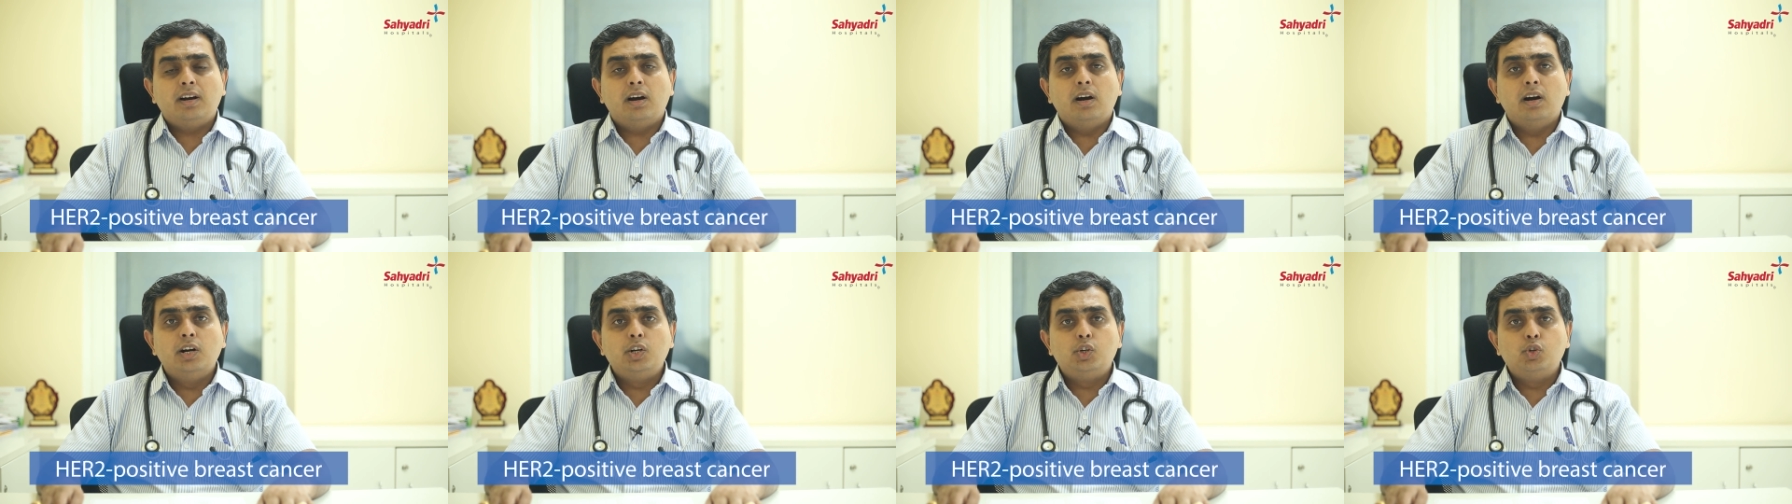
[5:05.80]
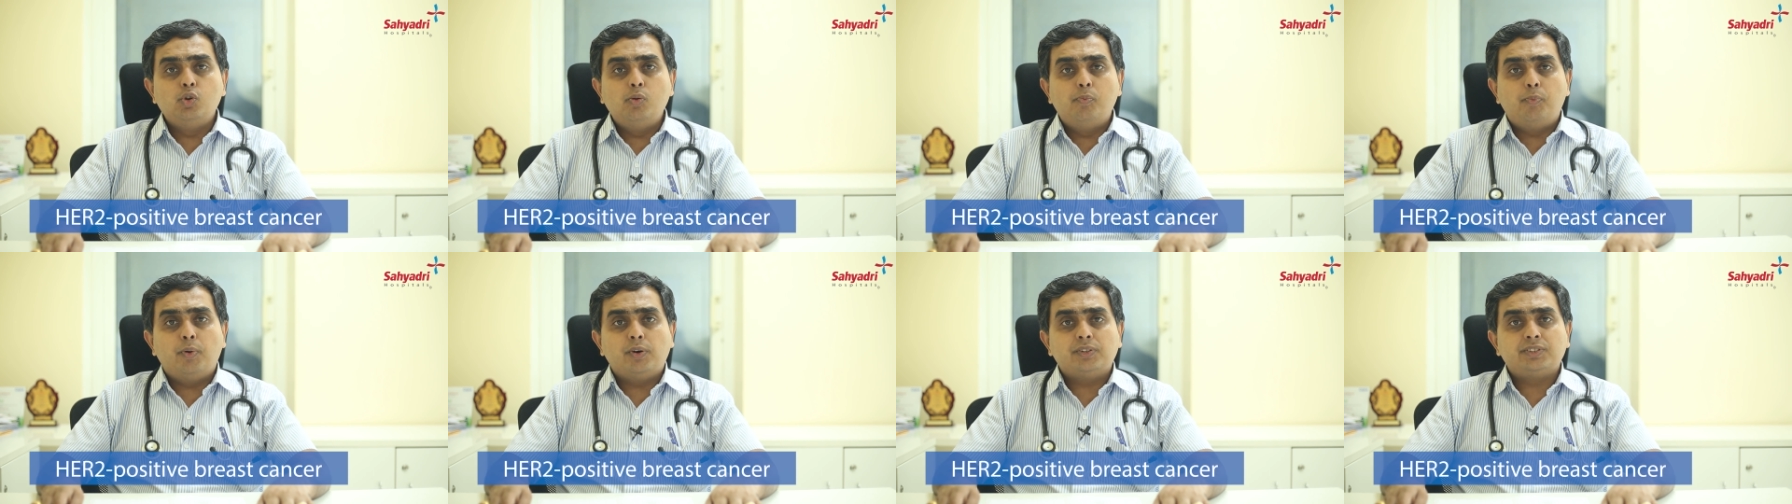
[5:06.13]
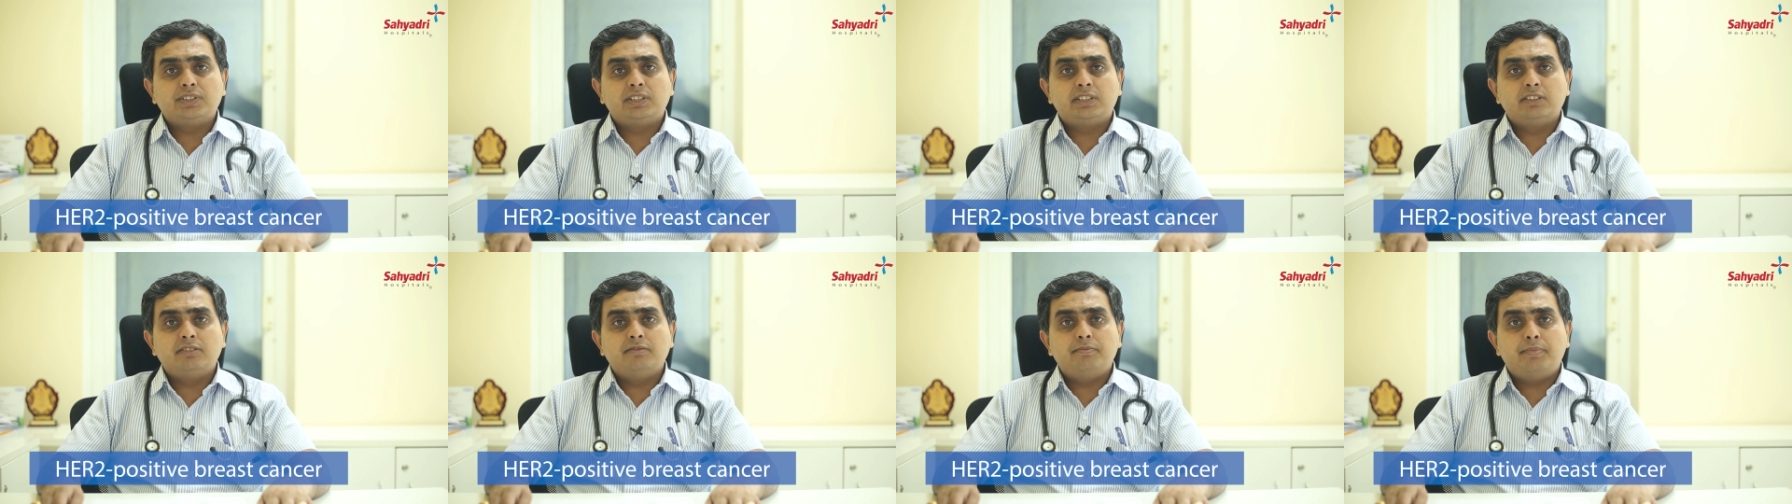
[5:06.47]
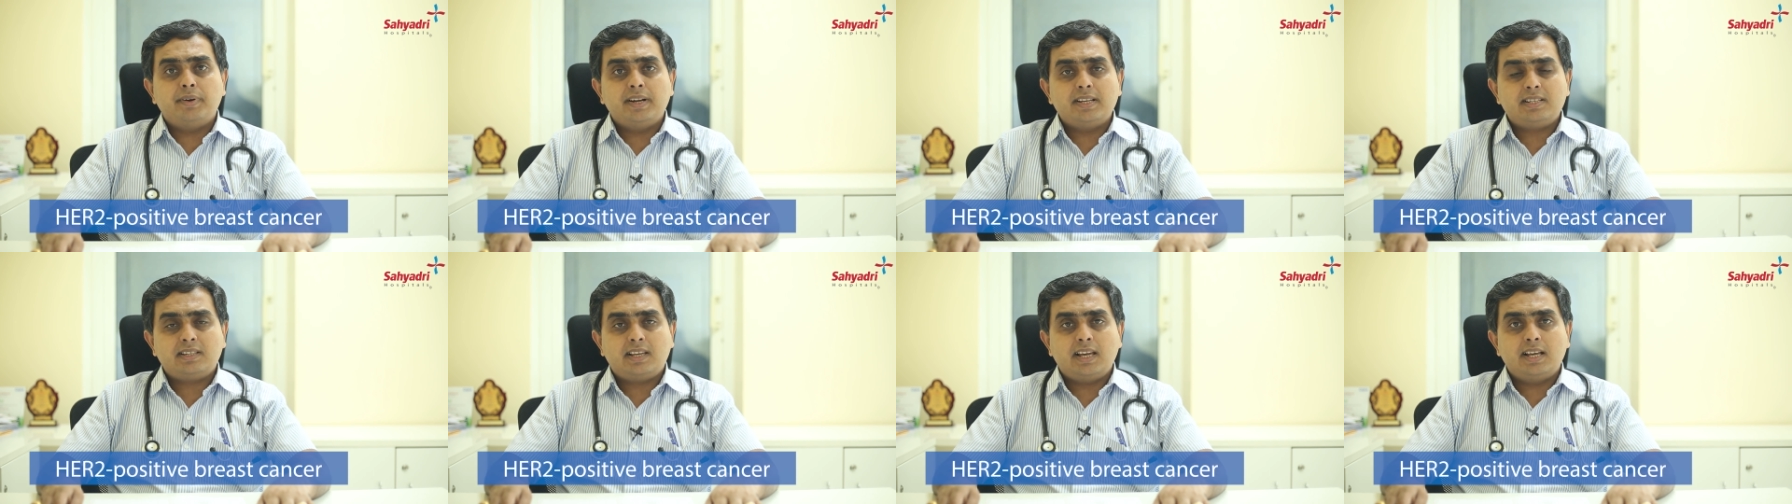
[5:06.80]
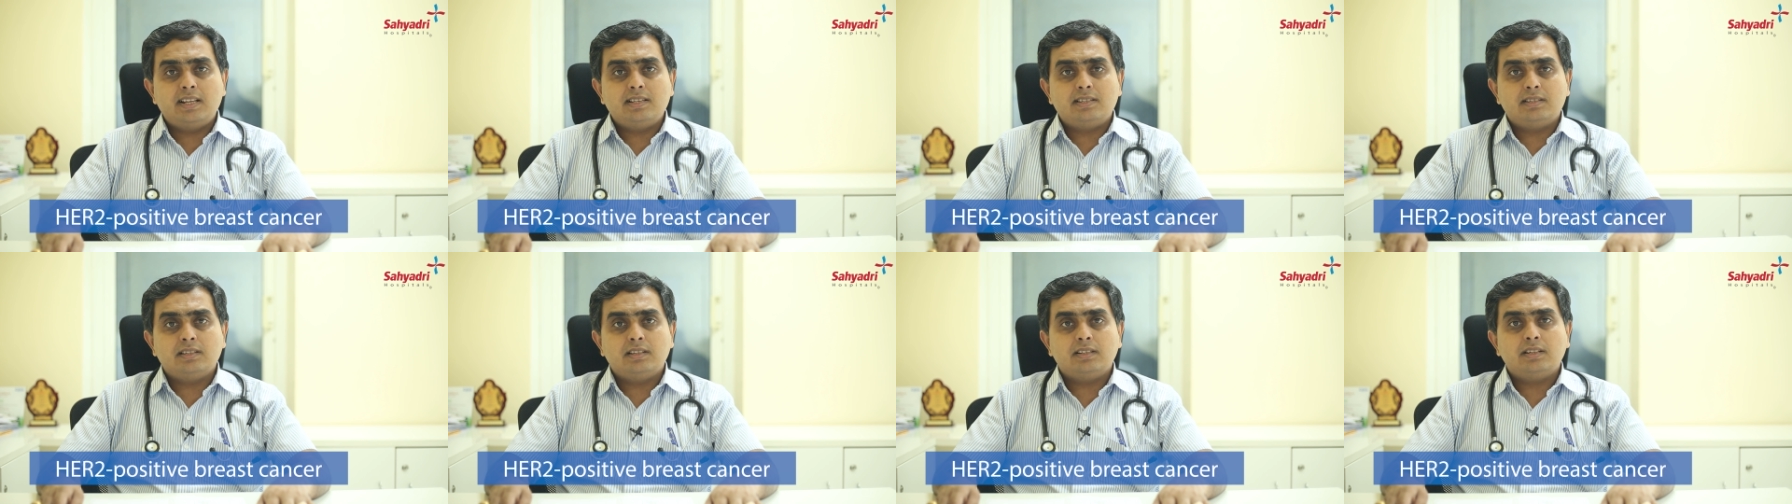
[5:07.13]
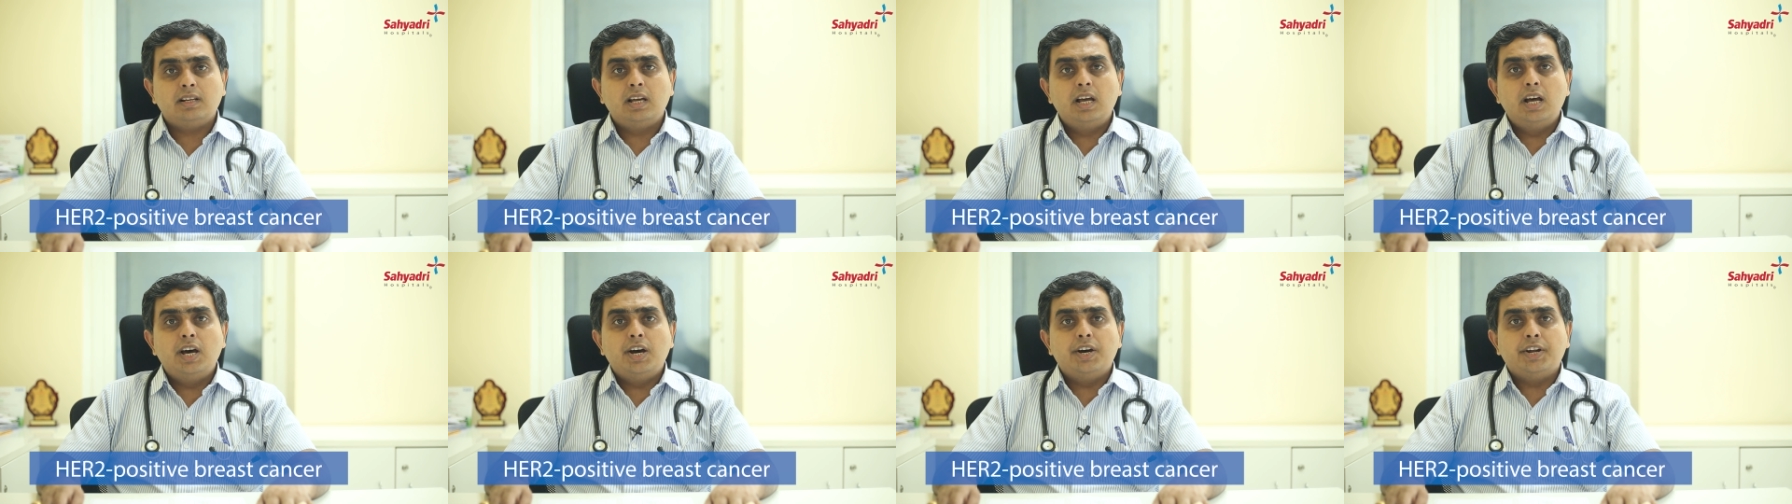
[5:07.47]
H E R two positive breast cancer
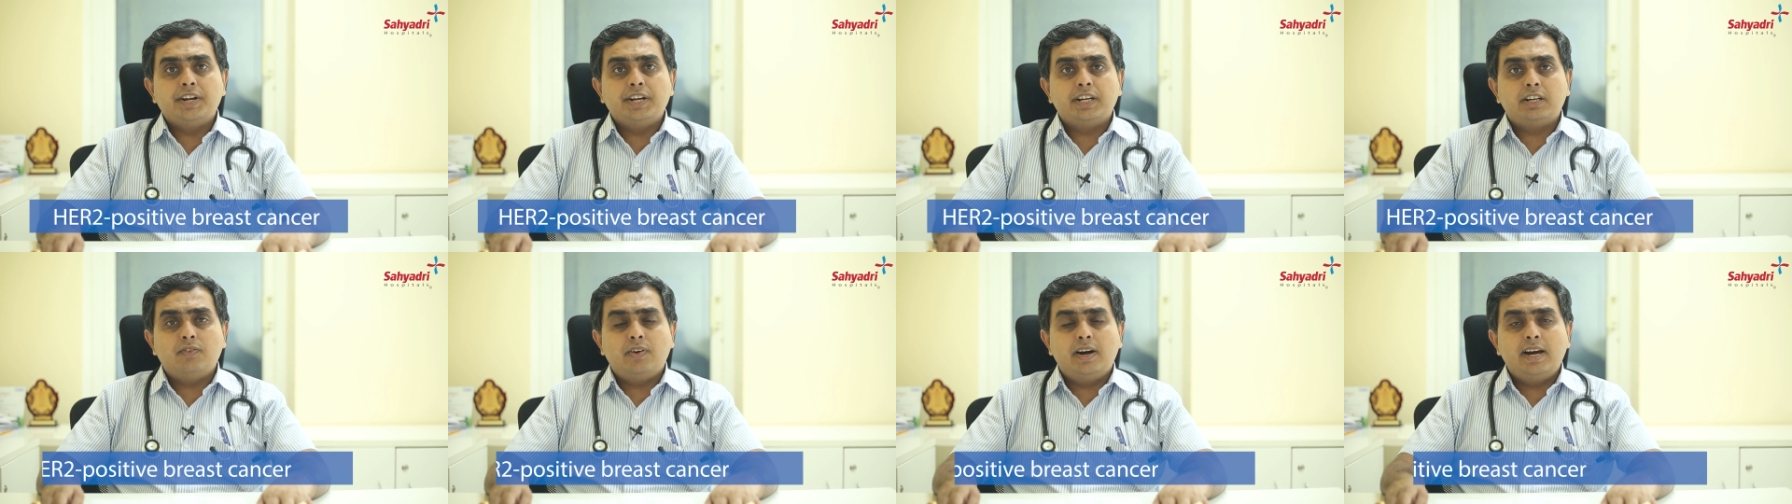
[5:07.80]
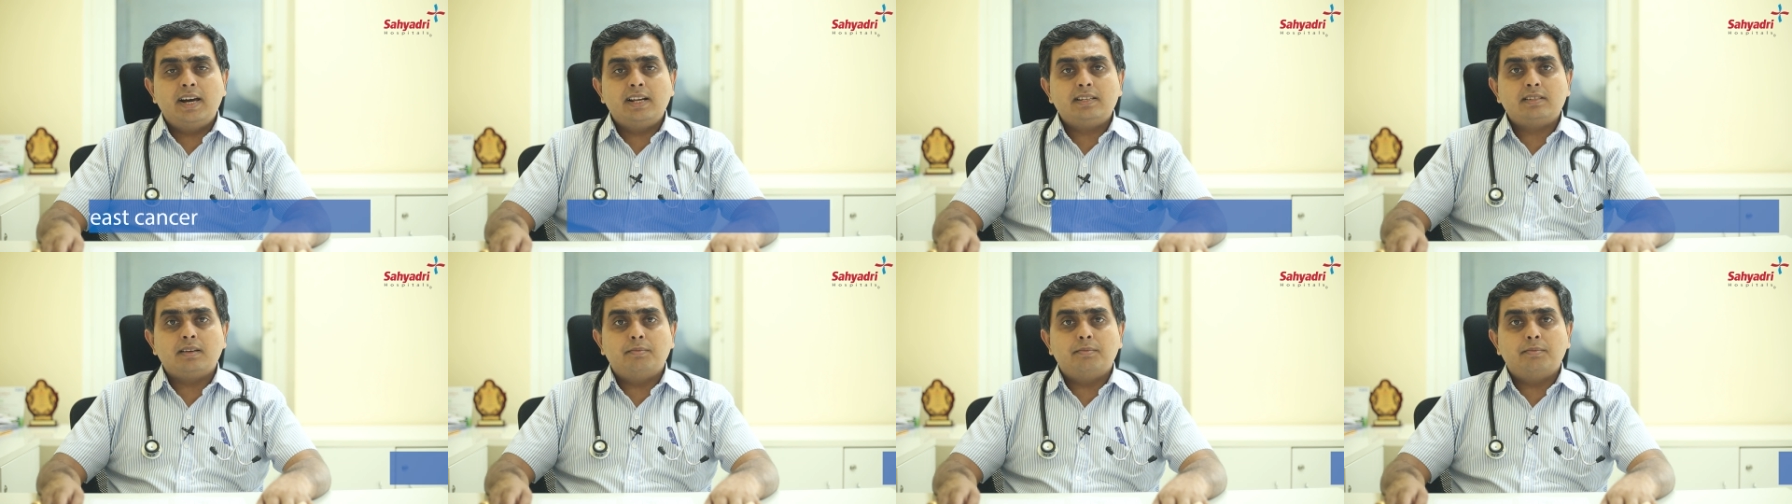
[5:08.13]
require